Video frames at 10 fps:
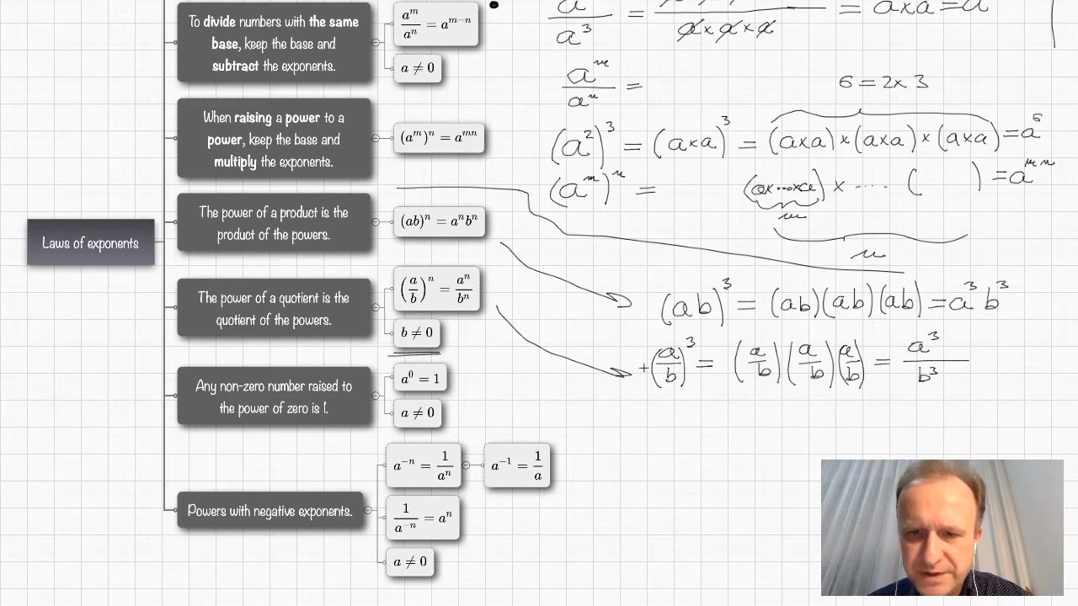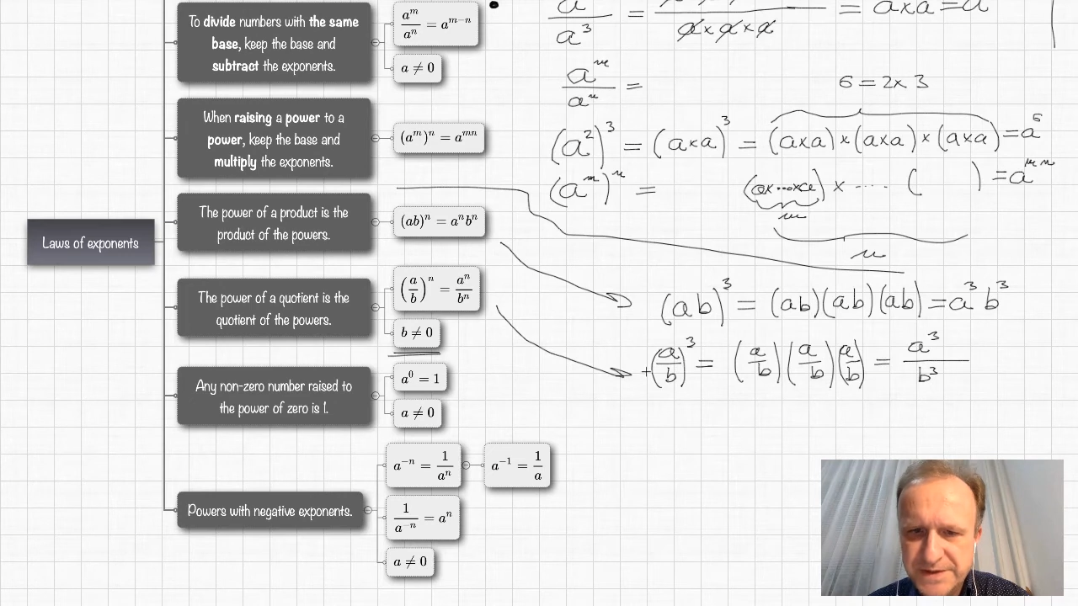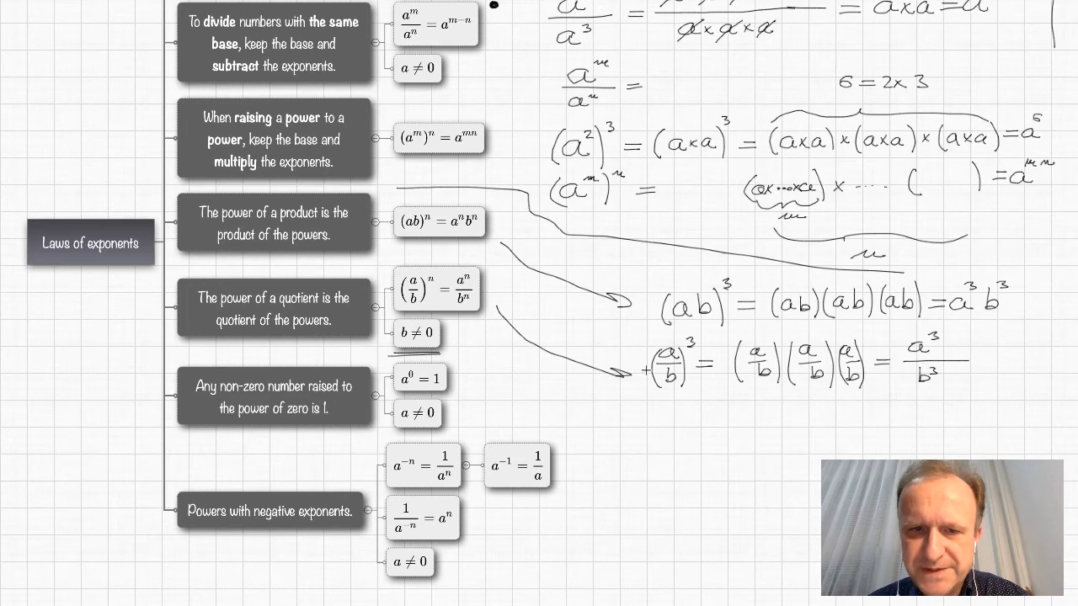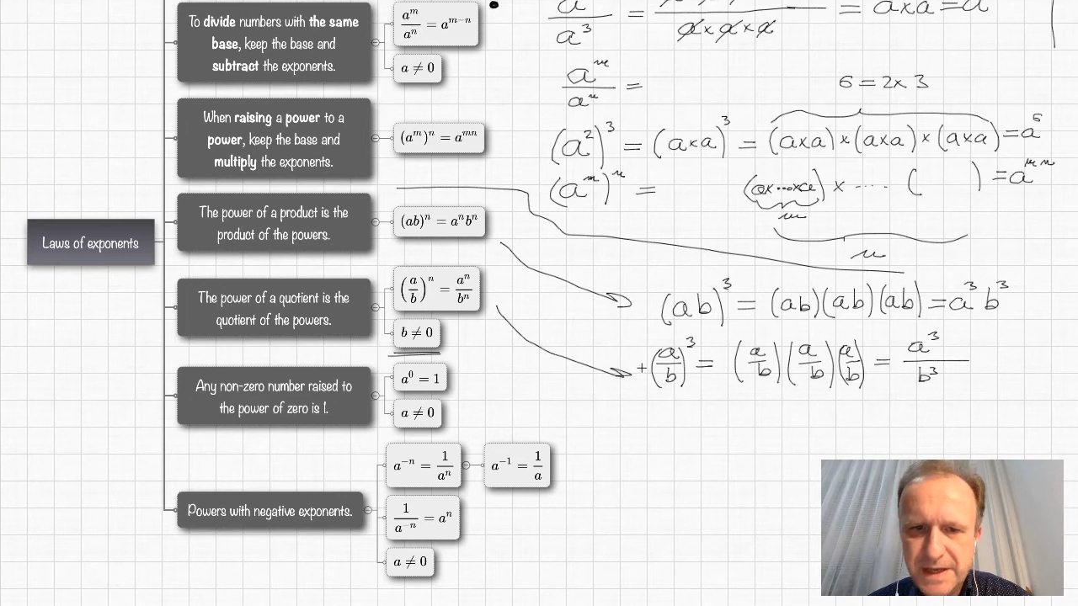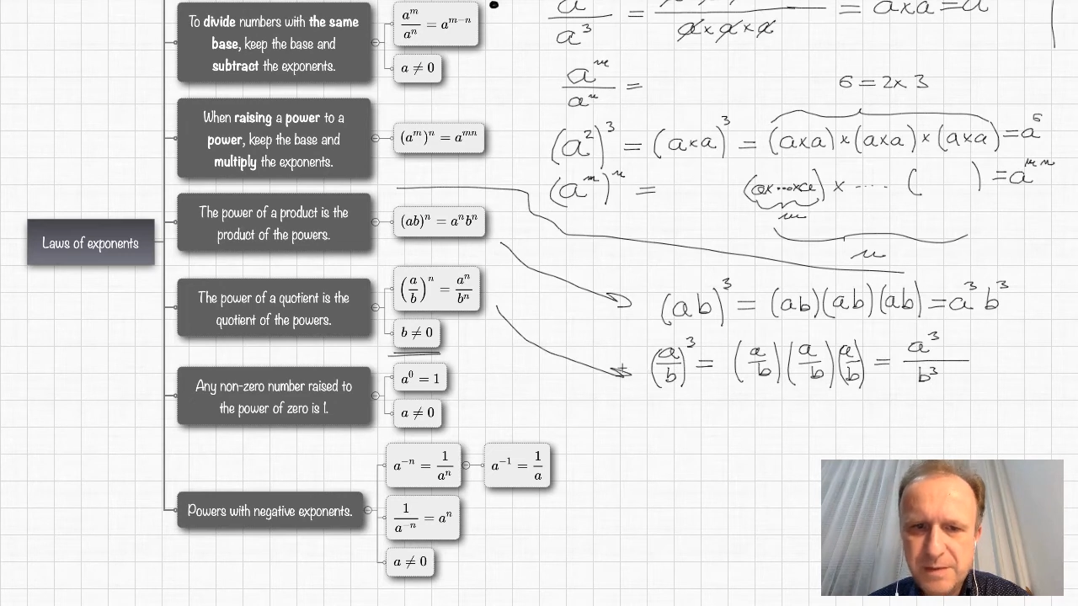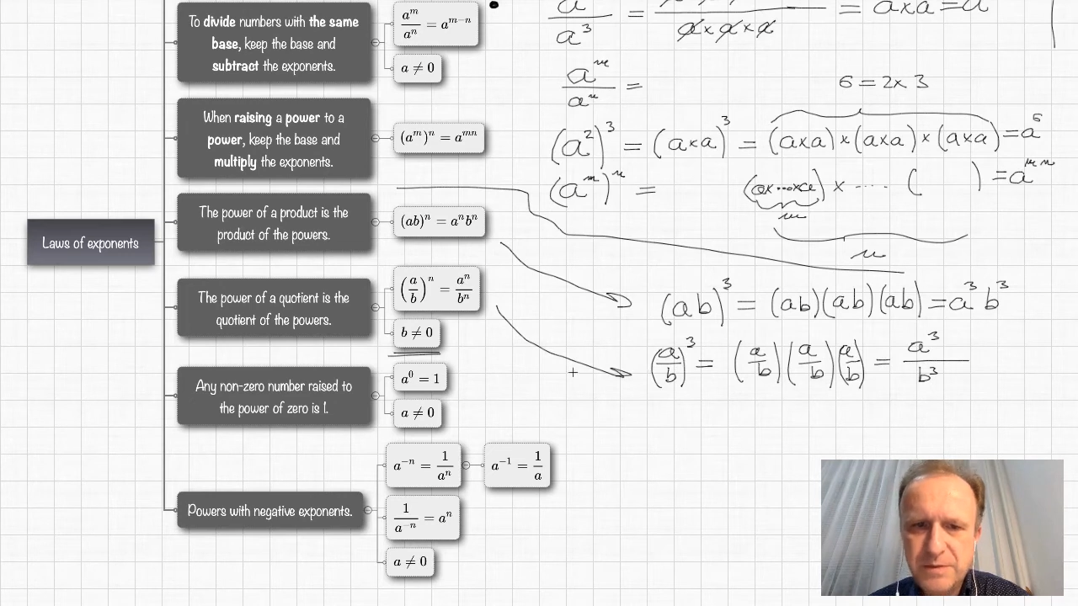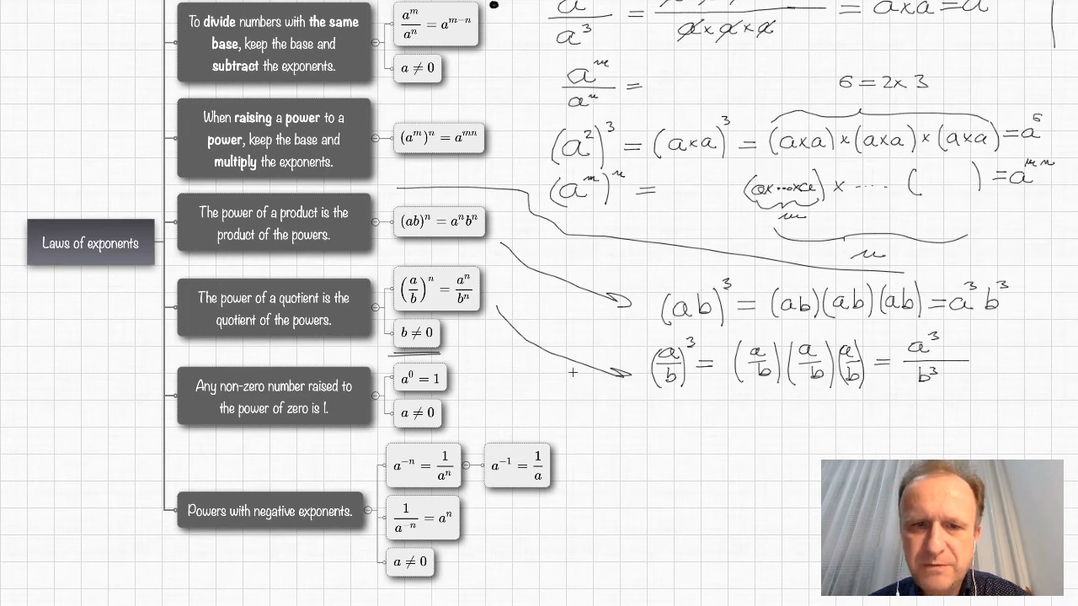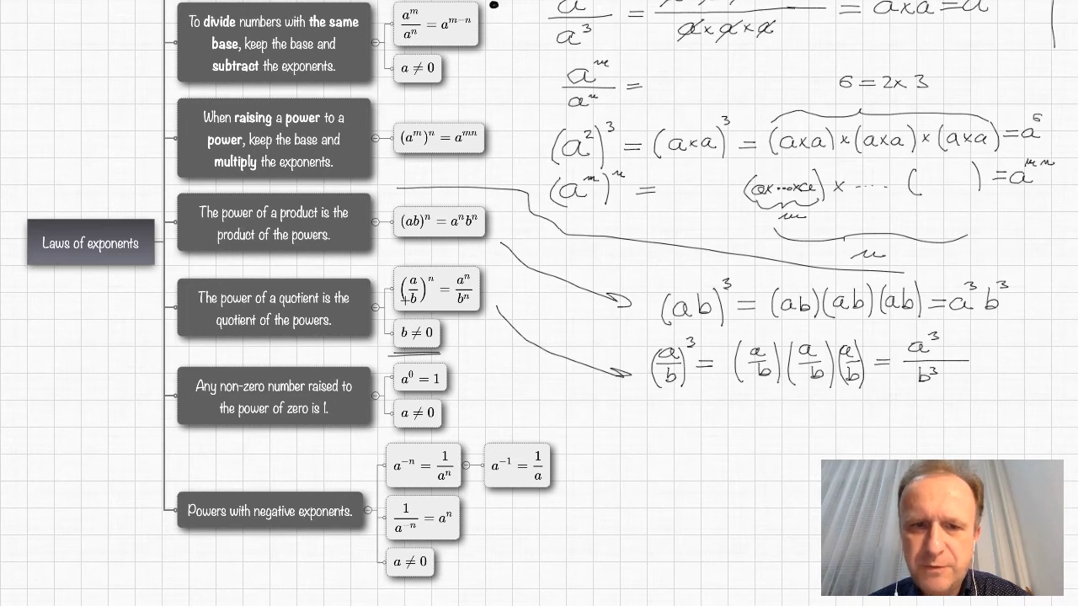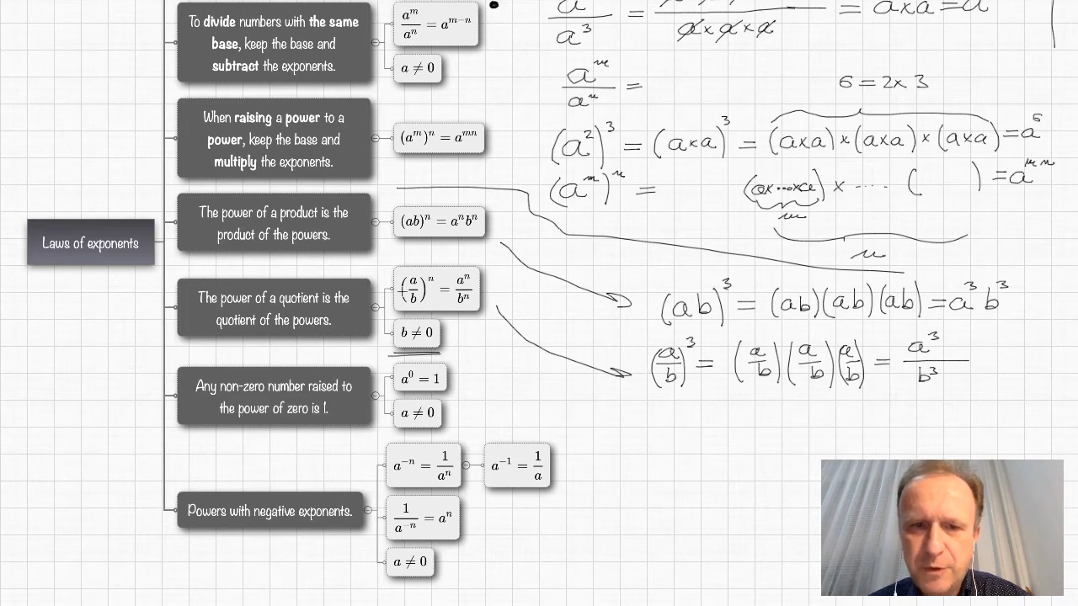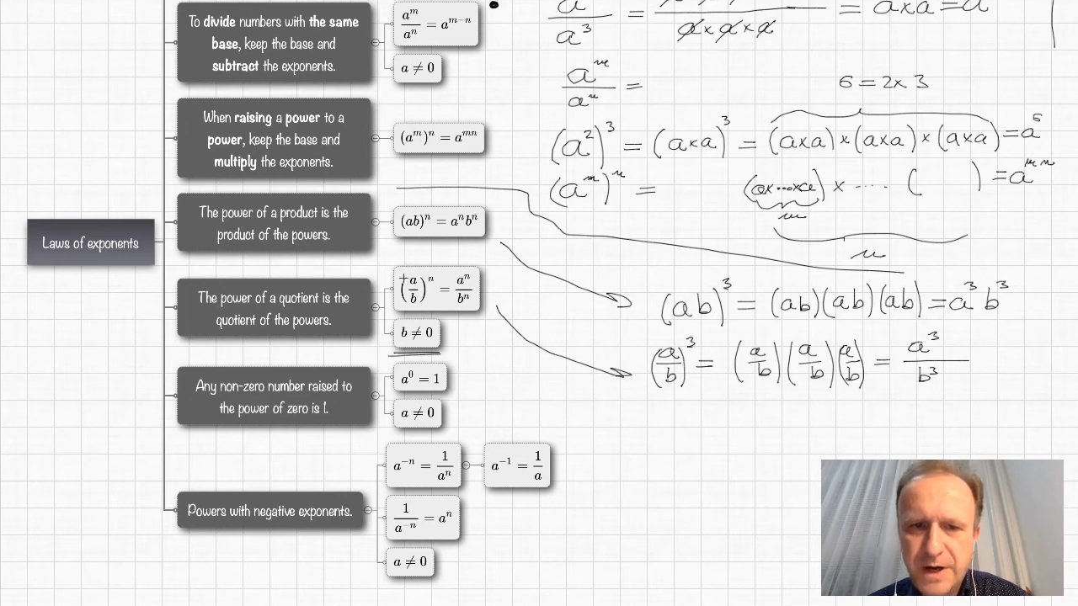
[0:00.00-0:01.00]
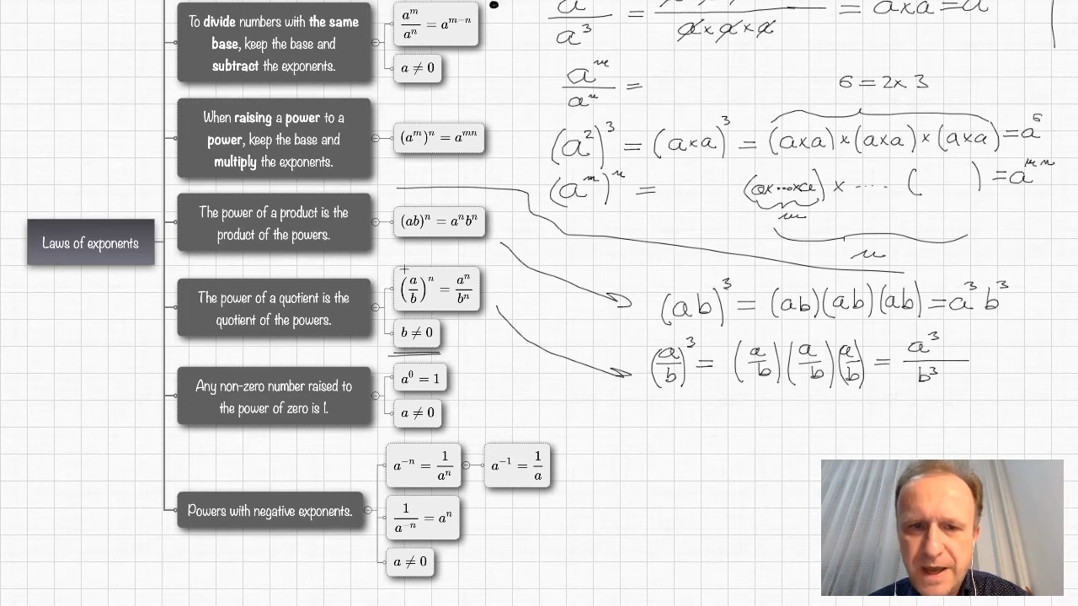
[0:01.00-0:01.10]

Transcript: the same for